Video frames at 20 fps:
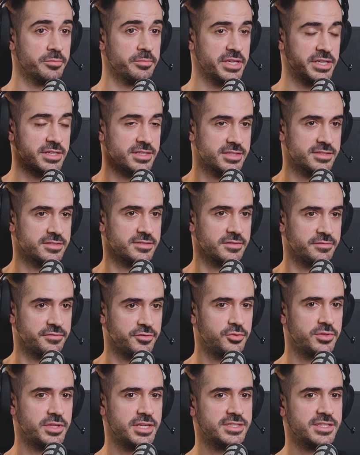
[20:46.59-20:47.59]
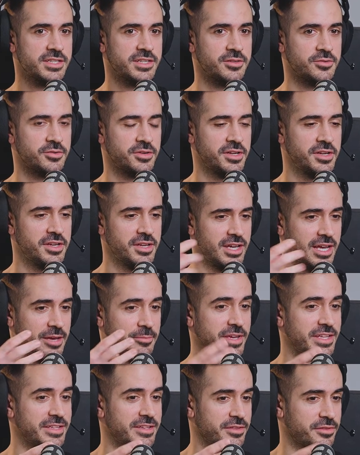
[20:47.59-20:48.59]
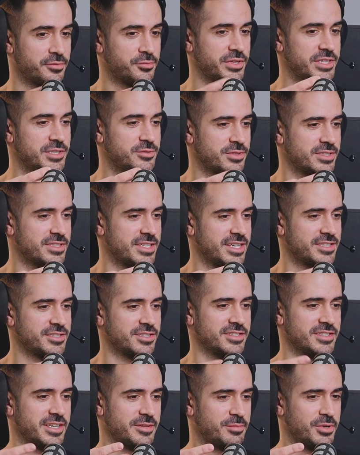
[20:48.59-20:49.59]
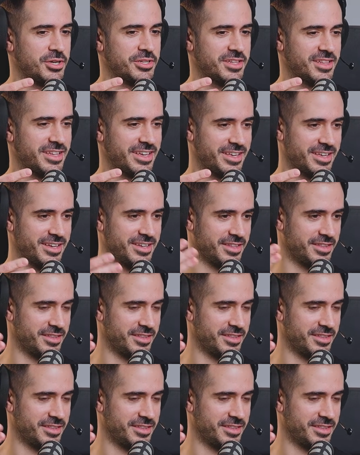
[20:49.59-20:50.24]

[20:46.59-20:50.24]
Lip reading: Because a few days ago, I made 3 transactions. I bought like